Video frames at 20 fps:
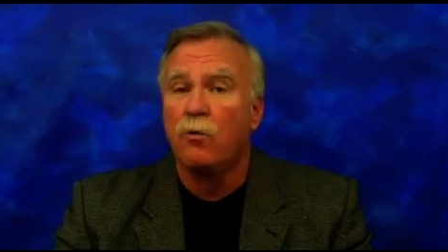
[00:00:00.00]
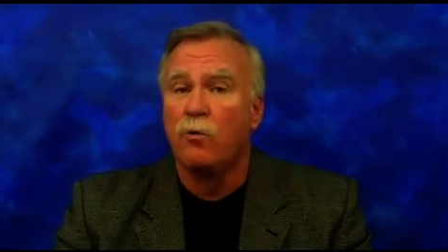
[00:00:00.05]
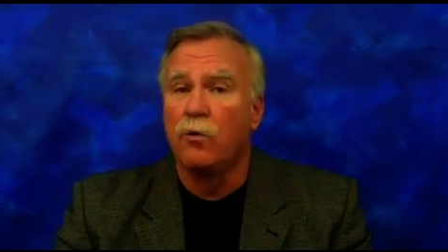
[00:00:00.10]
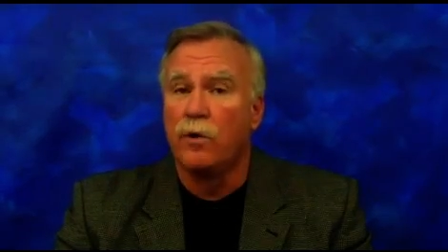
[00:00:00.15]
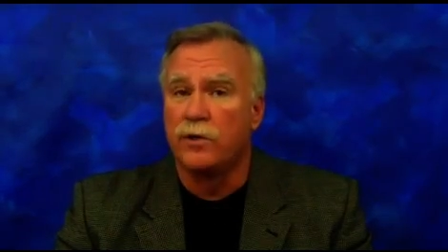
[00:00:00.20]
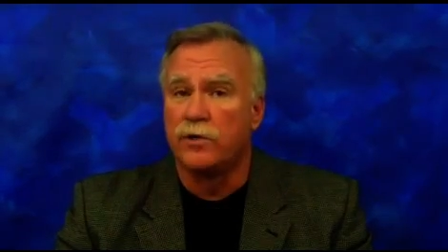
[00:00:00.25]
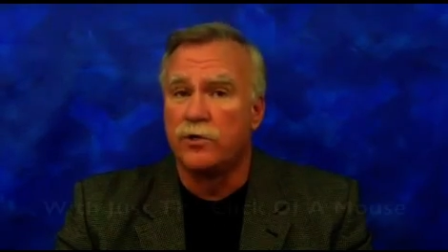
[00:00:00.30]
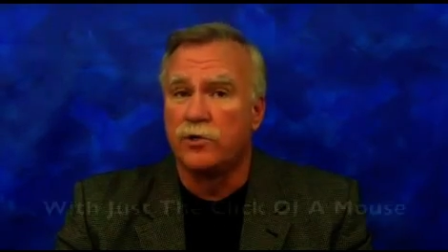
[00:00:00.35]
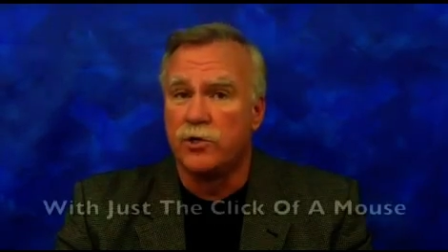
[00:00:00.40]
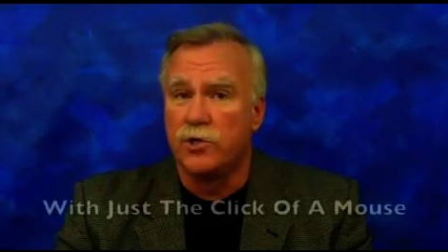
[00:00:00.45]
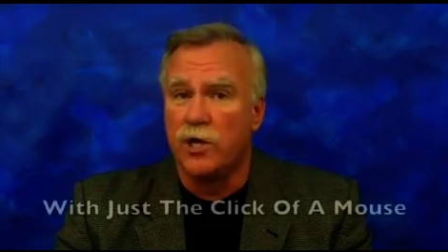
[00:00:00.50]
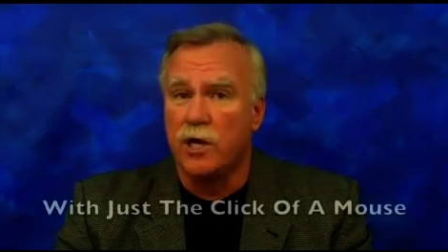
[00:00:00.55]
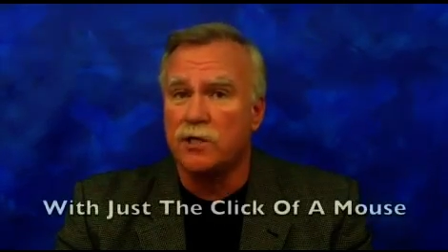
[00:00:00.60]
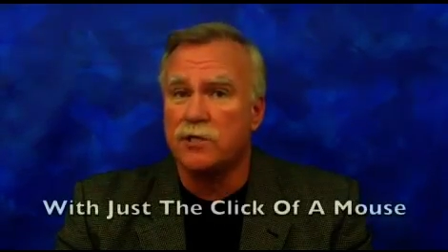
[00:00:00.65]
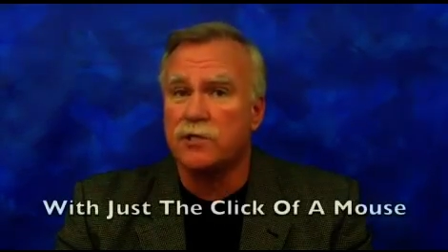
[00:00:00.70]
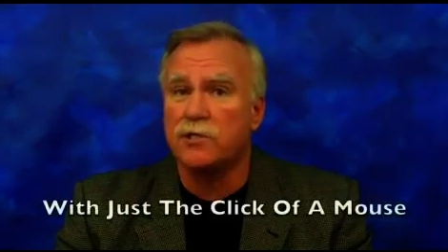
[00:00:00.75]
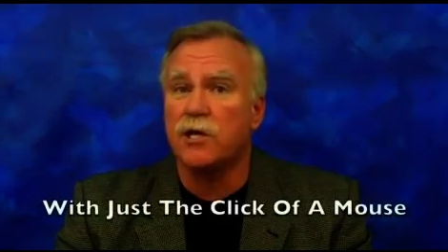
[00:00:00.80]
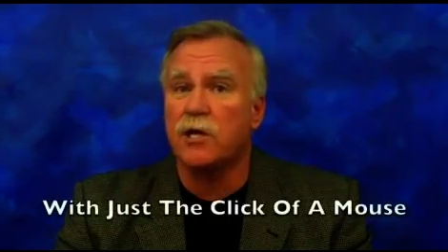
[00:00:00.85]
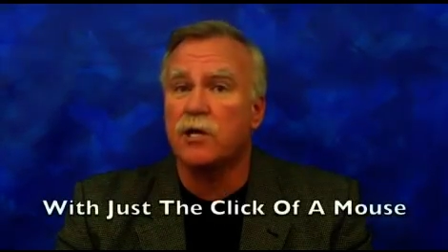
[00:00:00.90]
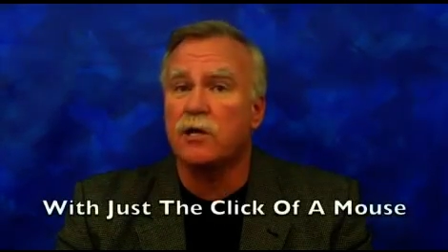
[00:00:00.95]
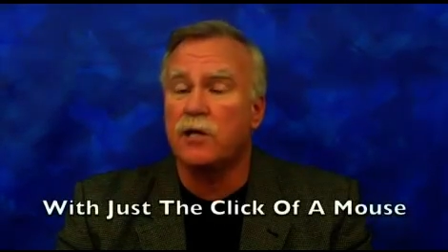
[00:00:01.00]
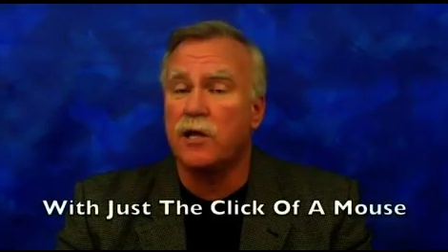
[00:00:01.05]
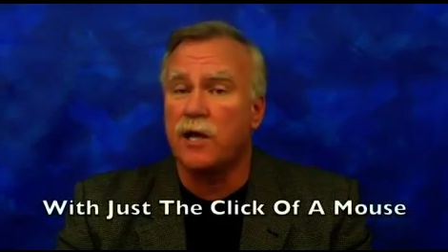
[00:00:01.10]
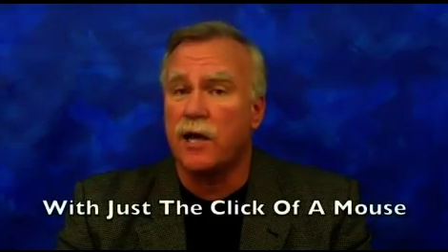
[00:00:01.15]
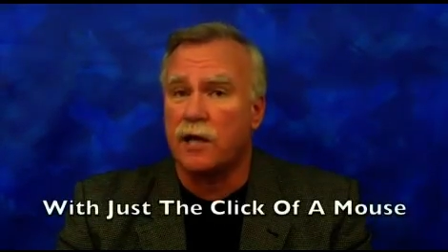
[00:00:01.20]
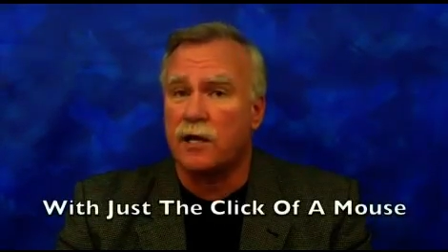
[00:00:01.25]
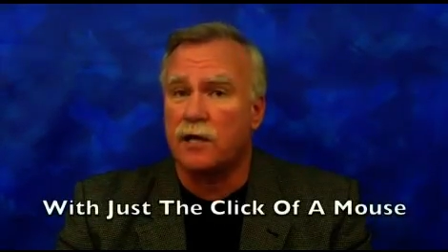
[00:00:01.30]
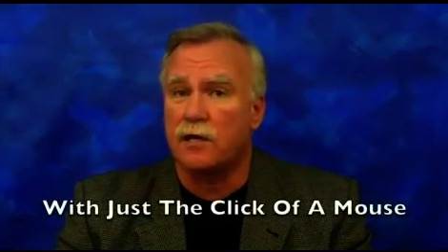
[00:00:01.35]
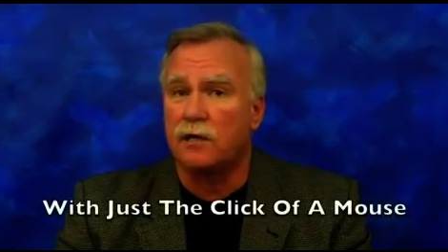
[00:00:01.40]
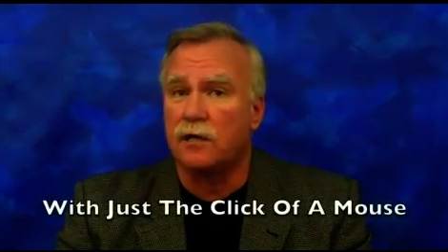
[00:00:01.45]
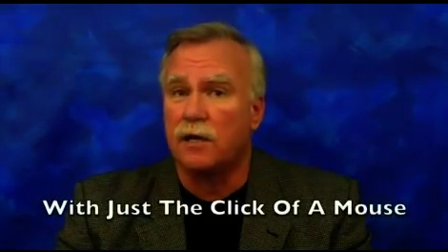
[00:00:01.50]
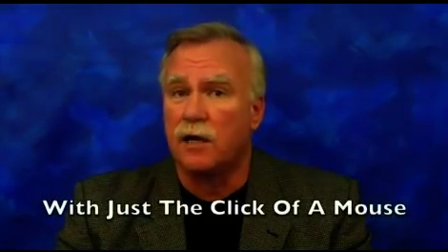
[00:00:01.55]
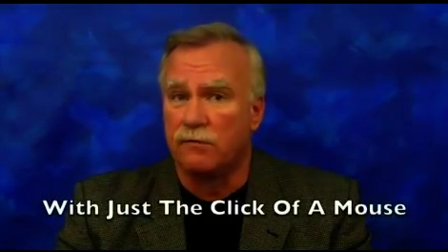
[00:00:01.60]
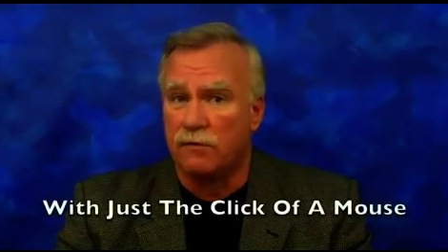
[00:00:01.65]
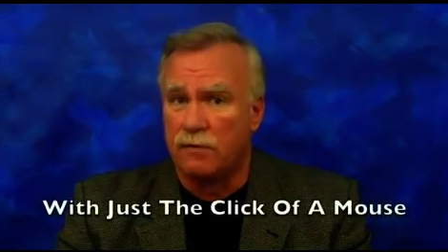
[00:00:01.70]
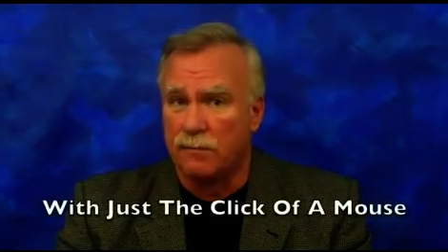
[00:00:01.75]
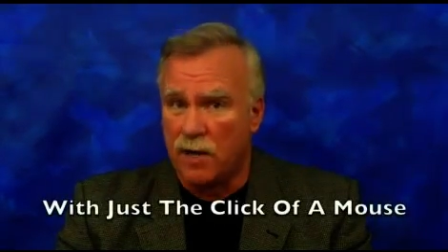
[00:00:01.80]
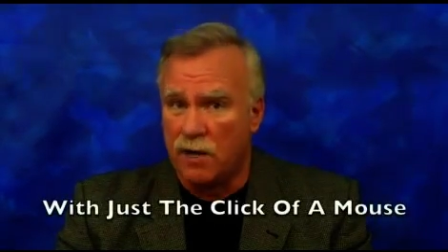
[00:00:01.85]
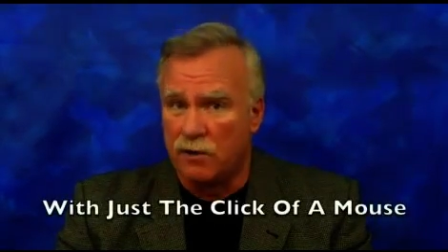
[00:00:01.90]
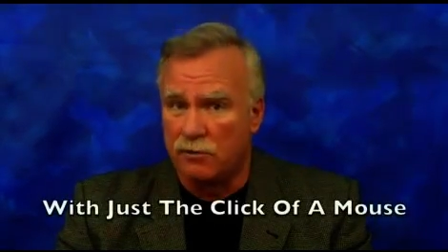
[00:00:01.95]
with just the click
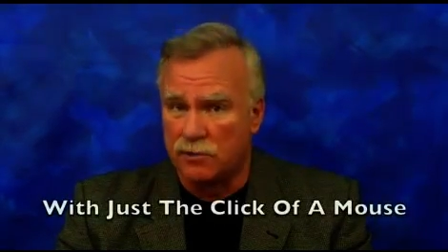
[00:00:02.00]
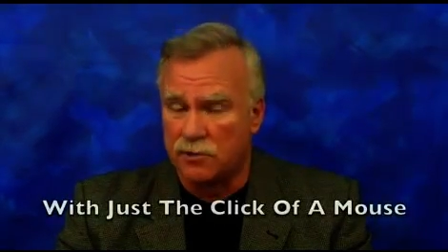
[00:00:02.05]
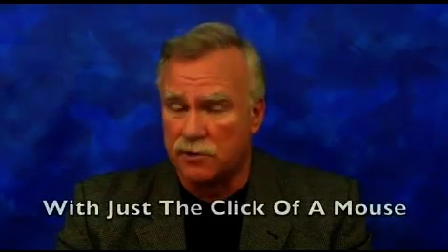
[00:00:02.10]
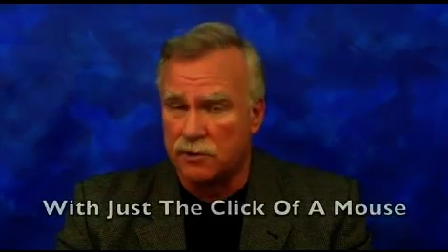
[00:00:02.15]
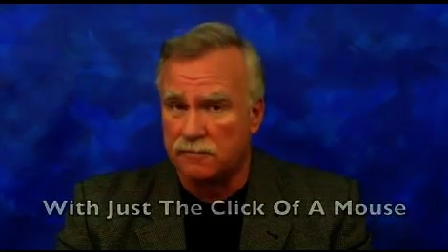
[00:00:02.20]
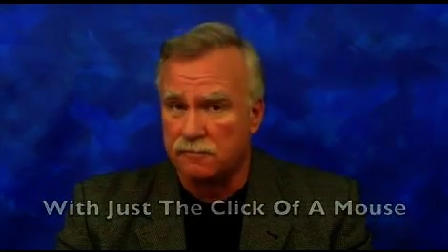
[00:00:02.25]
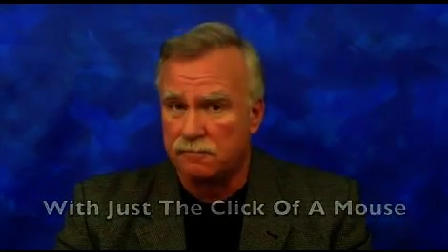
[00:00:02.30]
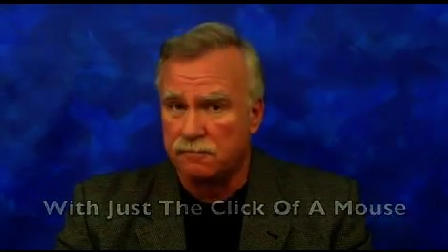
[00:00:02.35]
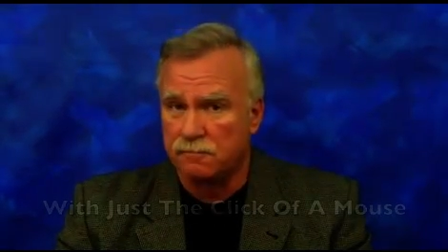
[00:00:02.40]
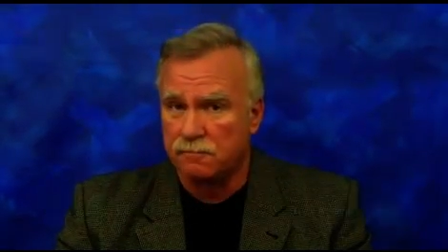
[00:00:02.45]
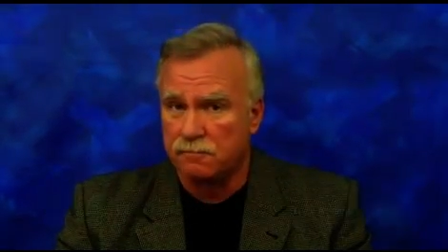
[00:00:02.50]
of a mouse.